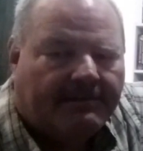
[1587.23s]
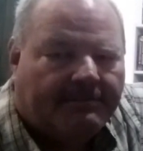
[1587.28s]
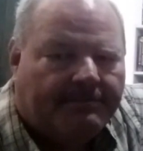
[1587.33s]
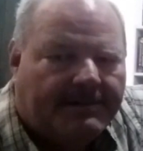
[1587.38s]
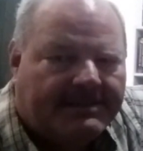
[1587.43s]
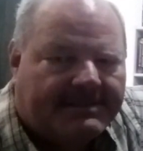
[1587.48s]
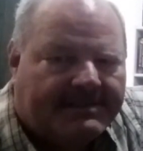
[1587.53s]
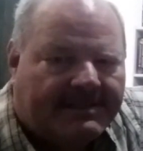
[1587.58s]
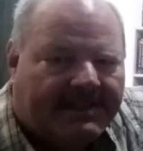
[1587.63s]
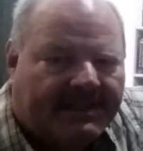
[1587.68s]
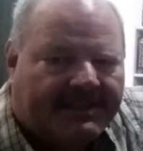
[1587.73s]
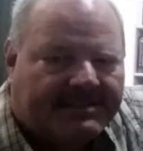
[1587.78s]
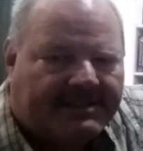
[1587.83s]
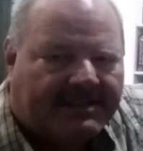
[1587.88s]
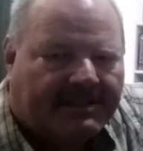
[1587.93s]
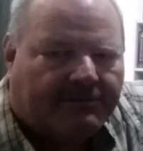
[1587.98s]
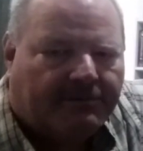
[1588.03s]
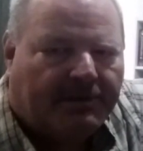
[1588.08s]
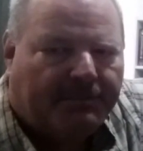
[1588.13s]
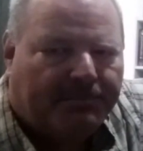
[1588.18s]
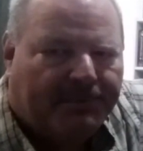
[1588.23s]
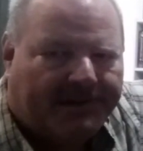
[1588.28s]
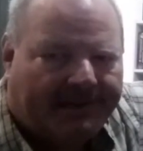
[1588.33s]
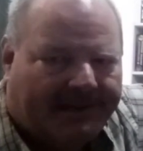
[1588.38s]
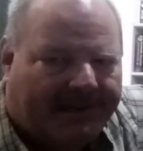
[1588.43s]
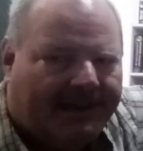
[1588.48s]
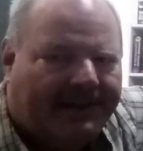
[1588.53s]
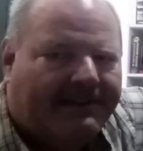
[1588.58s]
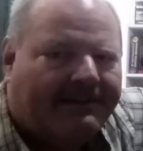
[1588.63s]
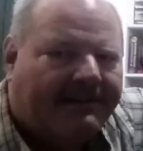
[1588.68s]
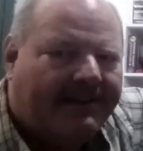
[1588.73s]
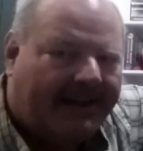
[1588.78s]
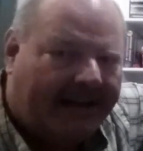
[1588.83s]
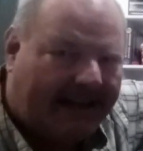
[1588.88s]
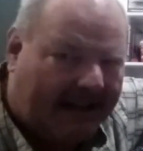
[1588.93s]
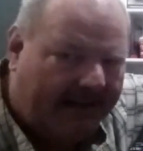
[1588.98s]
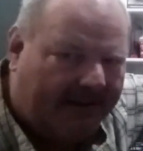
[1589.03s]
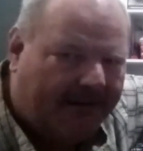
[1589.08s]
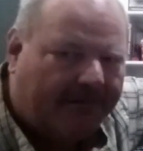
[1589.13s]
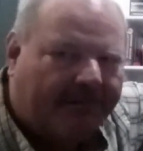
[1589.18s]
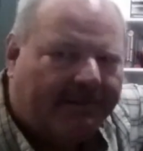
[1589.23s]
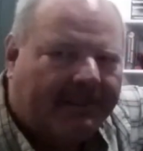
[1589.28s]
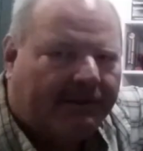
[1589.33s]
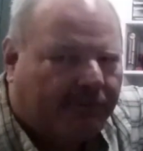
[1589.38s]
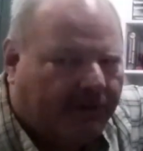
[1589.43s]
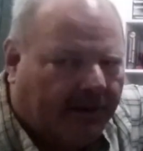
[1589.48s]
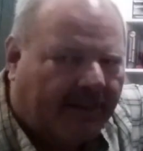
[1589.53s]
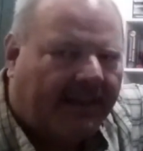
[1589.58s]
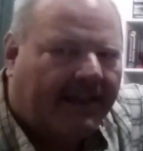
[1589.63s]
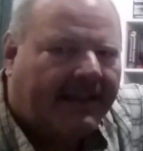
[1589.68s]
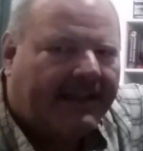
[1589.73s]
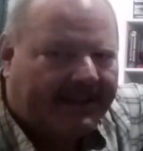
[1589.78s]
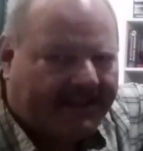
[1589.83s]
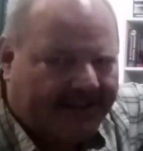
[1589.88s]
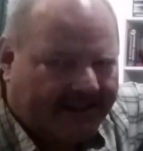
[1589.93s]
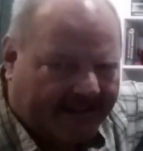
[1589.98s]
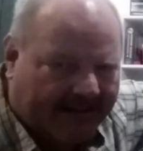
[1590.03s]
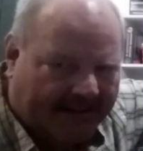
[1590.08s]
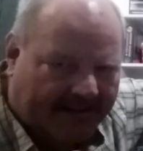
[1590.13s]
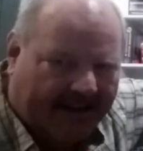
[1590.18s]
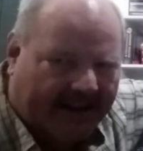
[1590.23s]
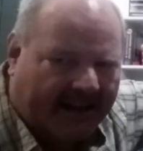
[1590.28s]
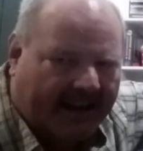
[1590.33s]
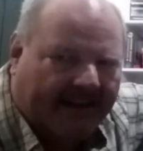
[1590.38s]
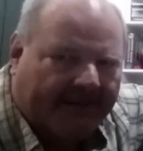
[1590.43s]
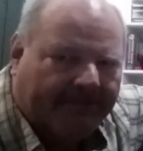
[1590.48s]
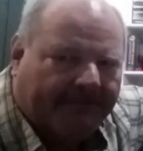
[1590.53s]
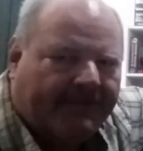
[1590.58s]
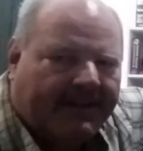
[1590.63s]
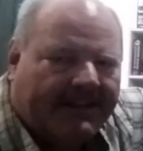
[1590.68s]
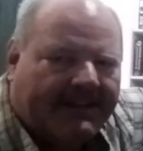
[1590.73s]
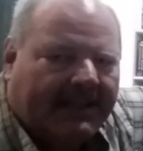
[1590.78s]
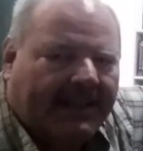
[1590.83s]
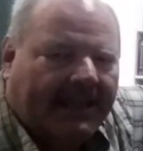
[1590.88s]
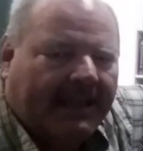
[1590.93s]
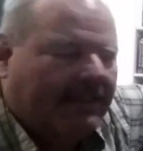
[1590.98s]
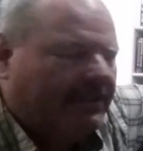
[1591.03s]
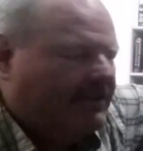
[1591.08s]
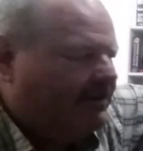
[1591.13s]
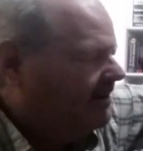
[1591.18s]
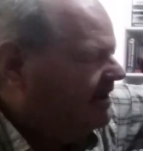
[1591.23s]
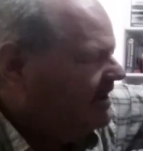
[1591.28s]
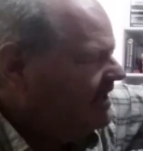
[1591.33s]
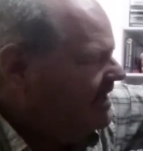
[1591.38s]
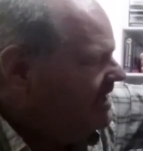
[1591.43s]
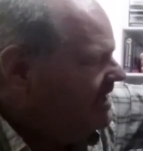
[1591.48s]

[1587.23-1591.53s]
piece of test equipment and how they relate and fit together.